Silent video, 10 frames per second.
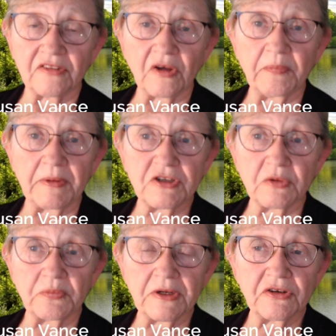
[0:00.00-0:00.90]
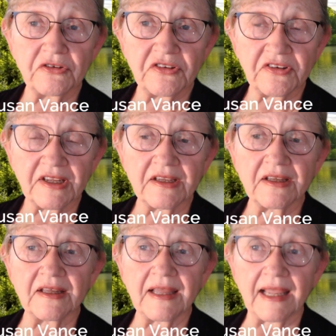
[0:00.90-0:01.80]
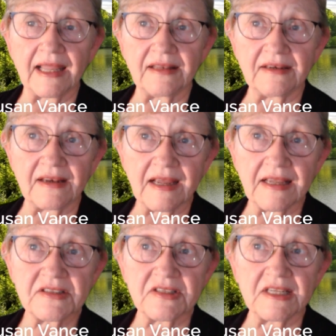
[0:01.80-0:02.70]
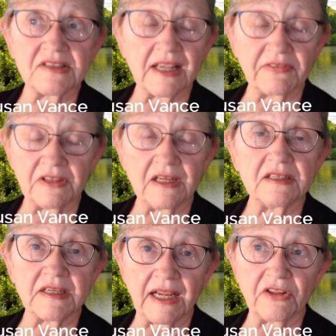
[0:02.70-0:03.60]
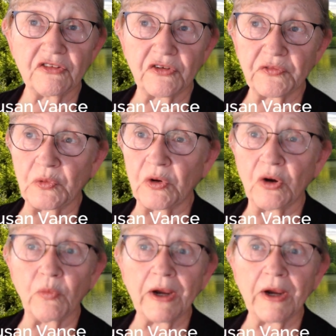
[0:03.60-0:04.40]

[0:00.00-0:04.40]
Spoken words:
So Bishop Richard Sticka and the diocese have a lot to answer for.